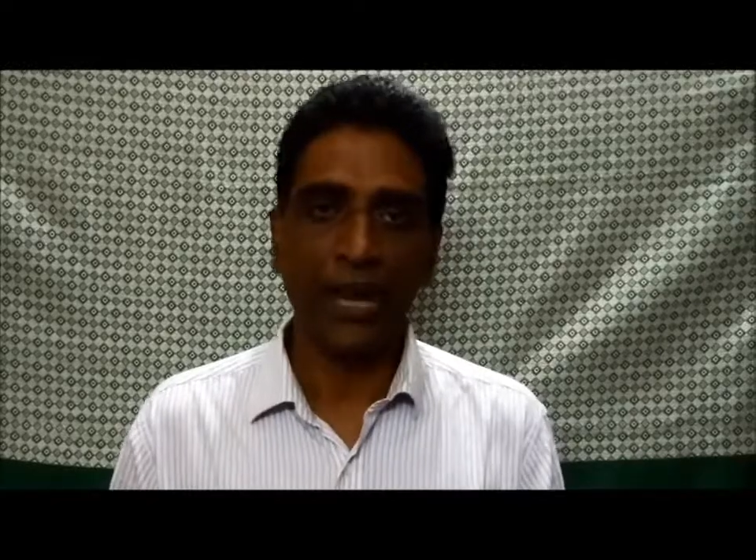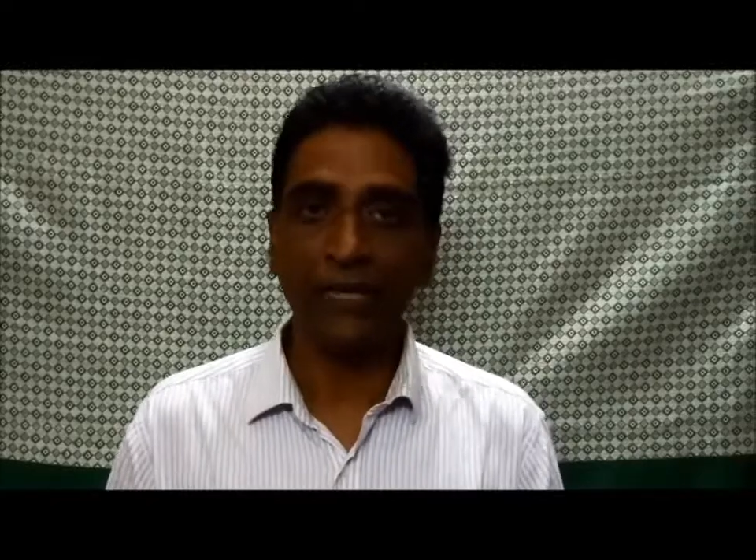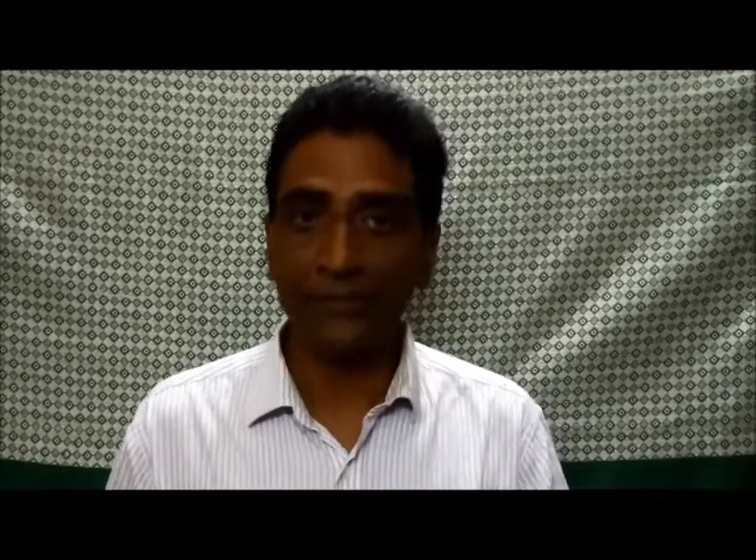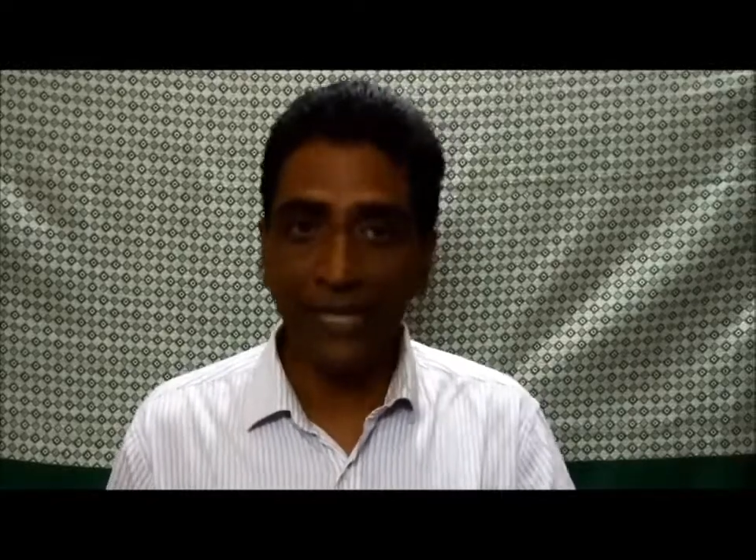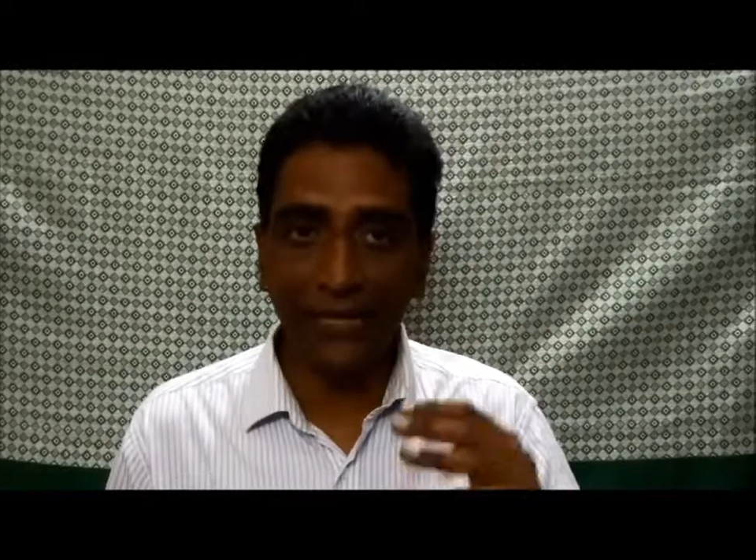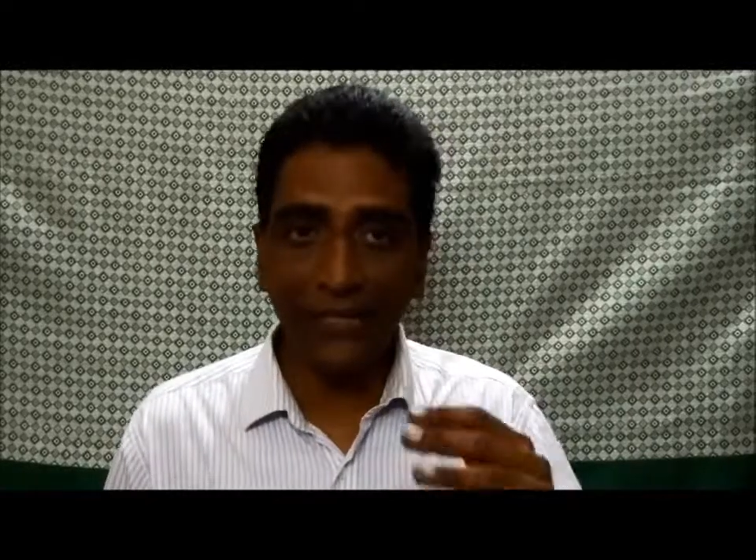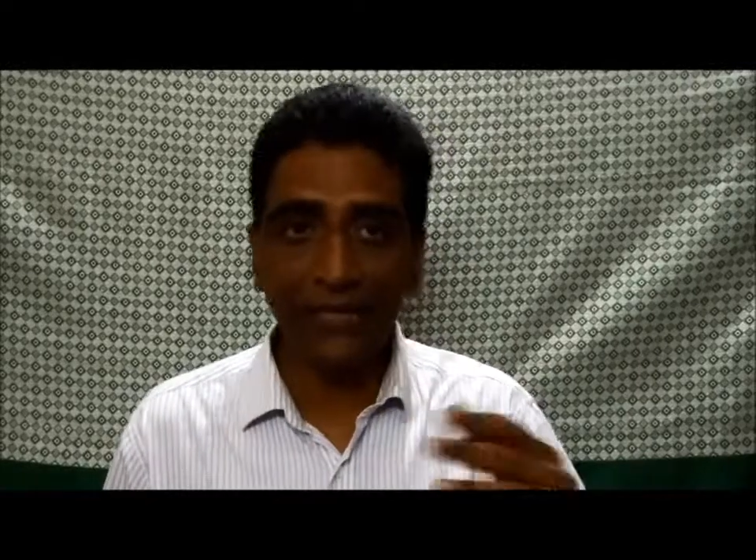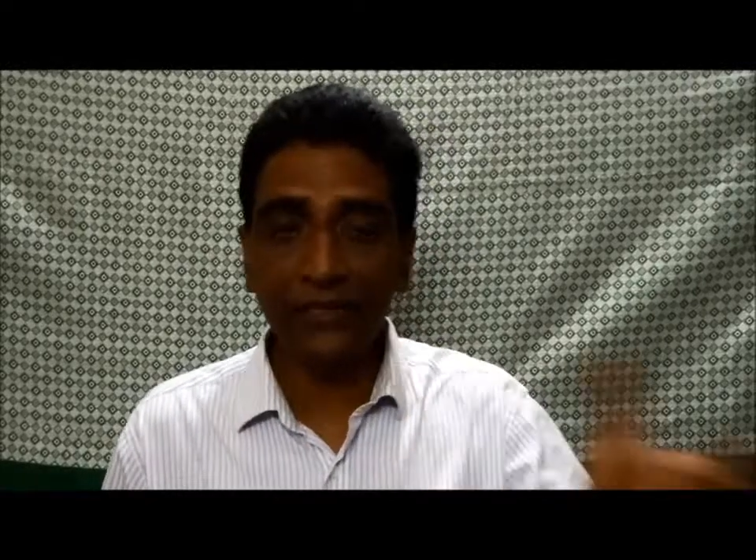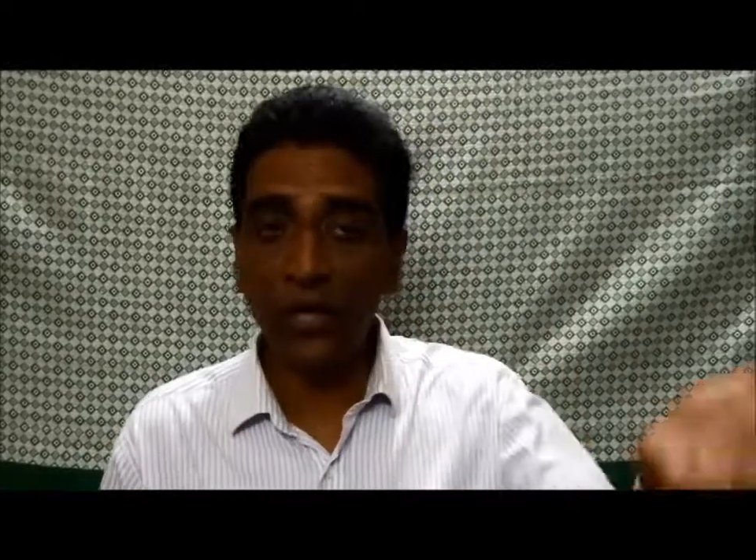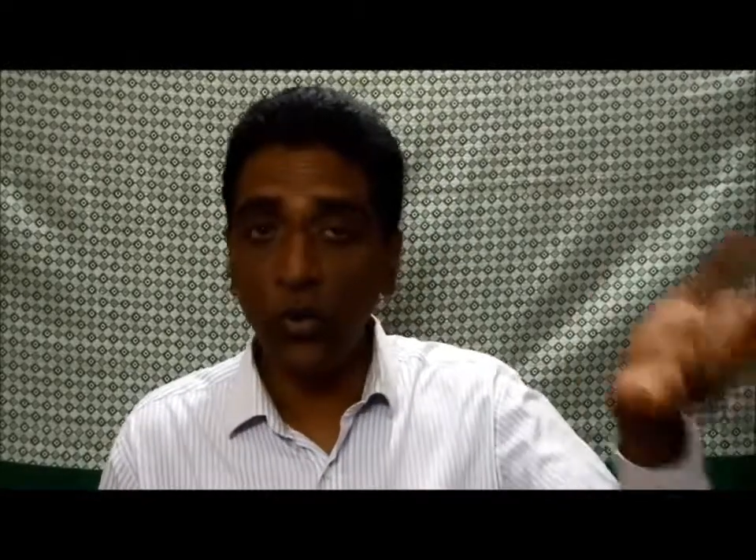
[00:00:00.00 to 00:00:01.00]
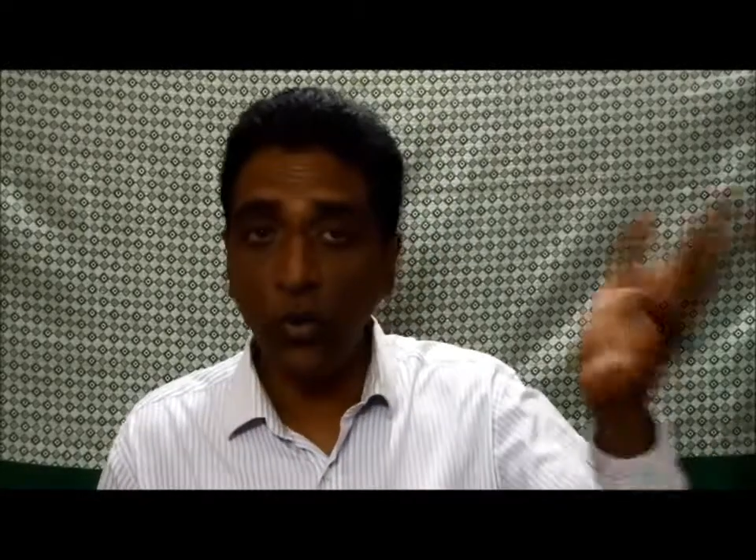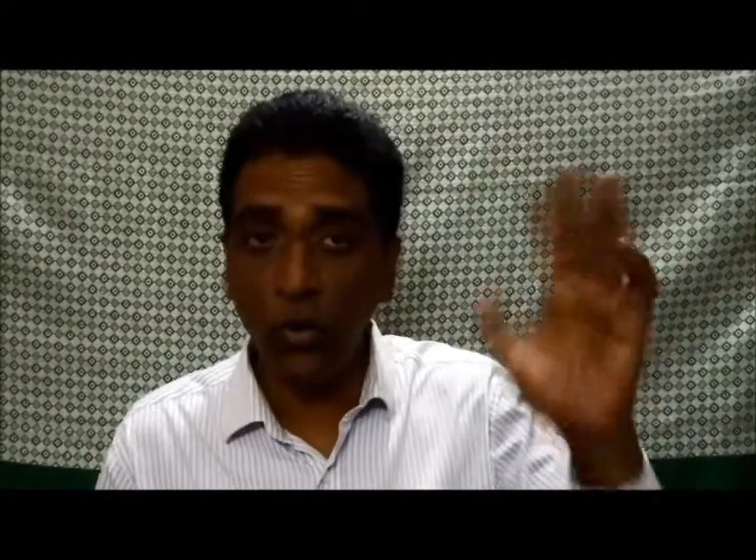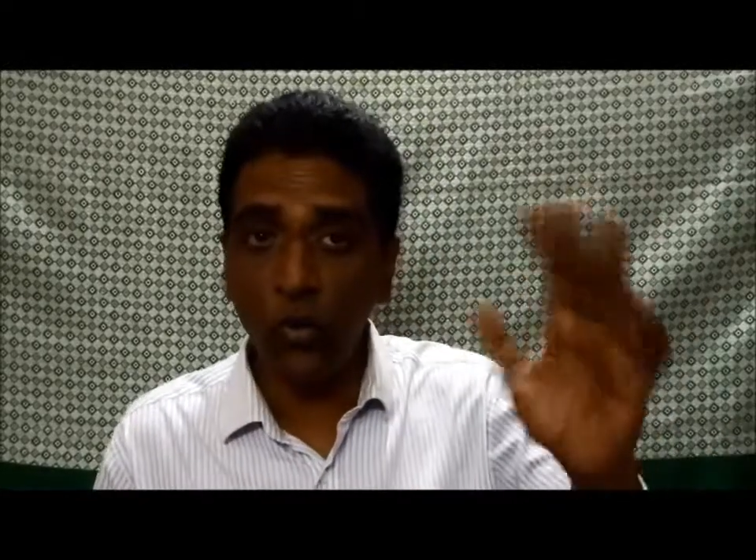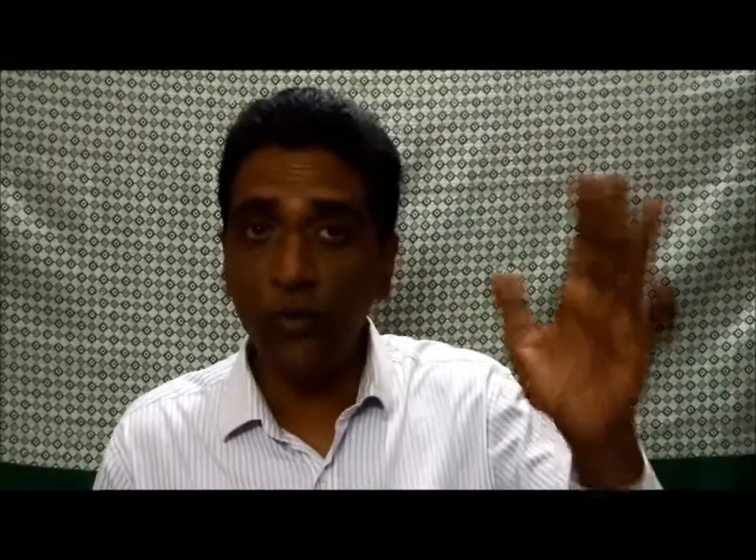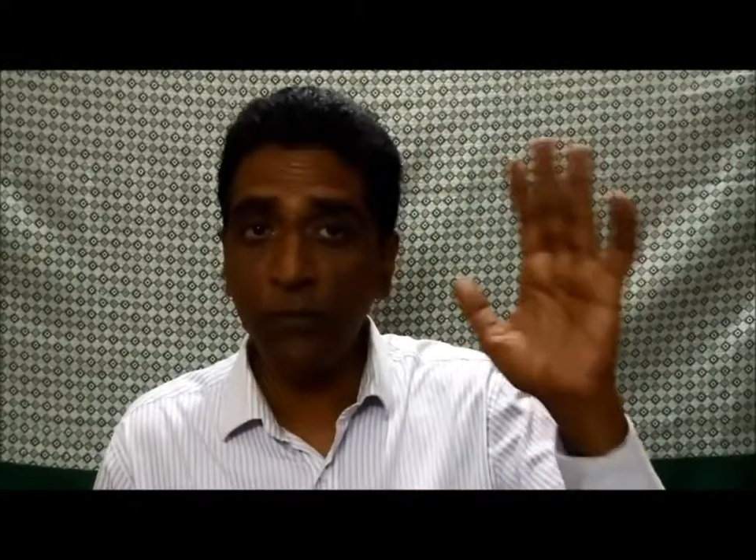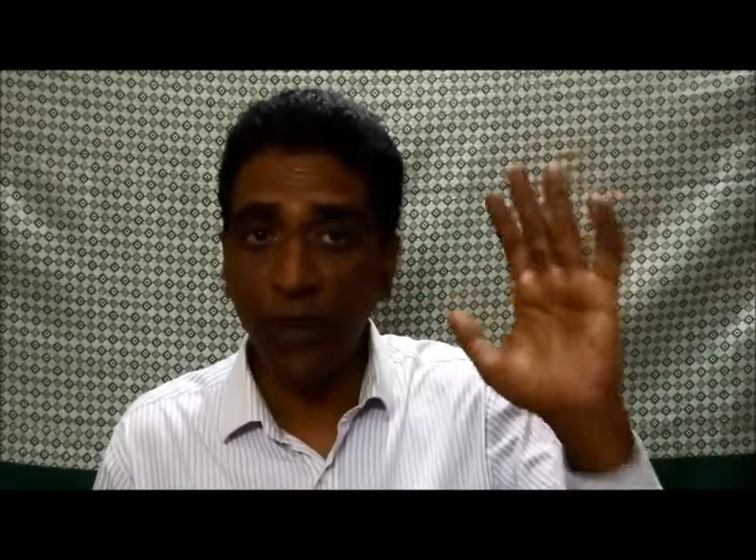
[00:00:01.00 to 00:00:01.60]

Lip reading: And then the whole